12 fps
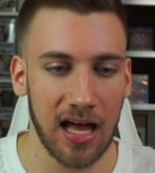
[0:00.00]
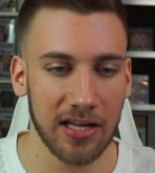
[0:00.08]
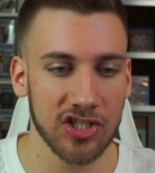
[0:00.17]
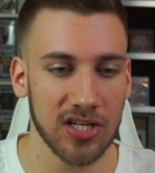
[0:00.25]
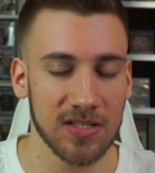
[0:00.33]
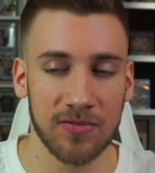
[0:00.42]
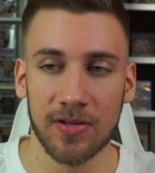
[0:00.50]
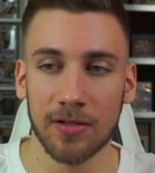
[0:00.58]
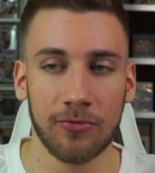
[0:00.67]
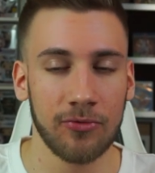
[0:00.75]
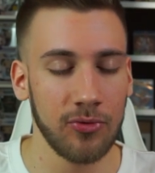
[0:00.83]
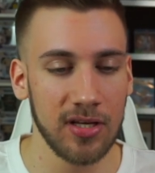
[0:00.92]
Just feel
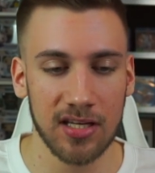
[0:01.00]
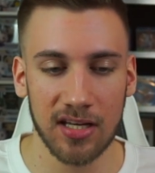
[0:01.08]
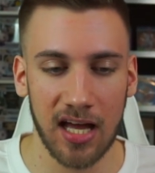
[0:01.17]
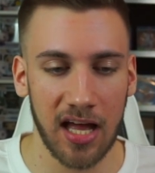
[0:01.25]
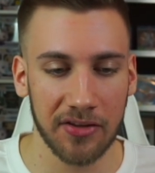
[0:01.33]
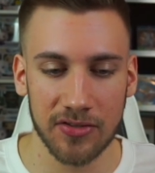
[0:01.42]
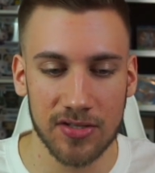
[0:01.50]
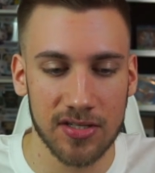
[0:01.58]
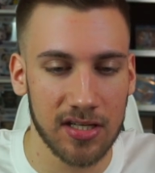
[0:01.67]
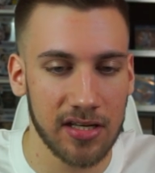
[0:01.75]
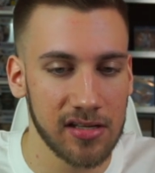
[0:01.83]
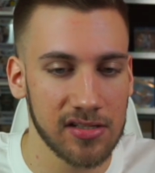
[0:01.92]
free and
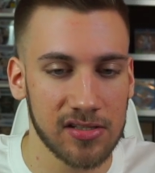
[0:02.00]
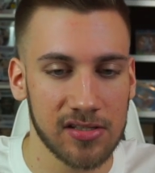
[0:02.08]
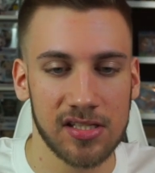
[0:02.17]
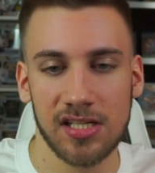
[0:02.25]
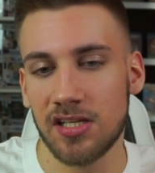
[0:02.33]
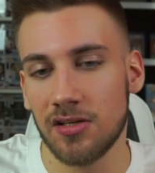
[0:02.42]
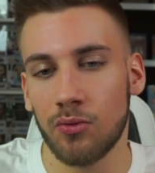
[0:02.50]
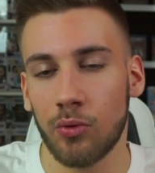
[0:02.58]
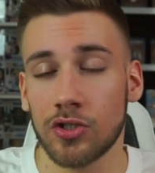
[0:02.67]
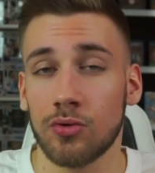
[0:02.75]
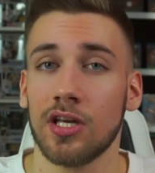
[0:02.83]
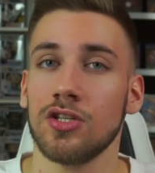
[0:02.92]
see
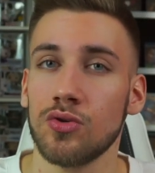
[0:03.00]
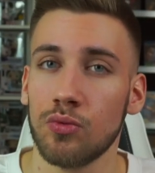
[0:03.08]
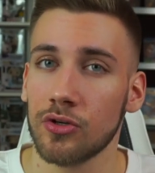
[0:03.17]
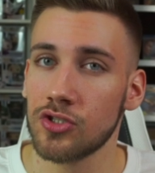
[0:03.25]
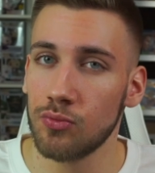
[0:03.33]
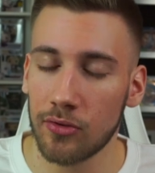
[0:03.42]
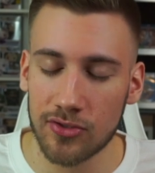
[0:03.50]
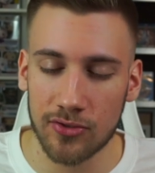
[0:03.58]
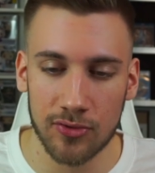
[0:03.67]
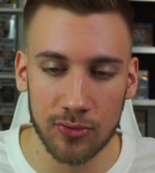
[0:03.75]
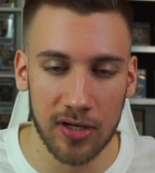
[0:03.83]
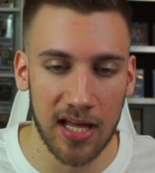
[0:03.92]
what you can do, what you want to
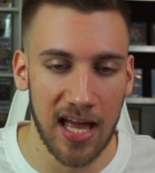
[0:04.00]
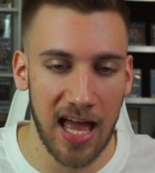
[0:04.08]
do.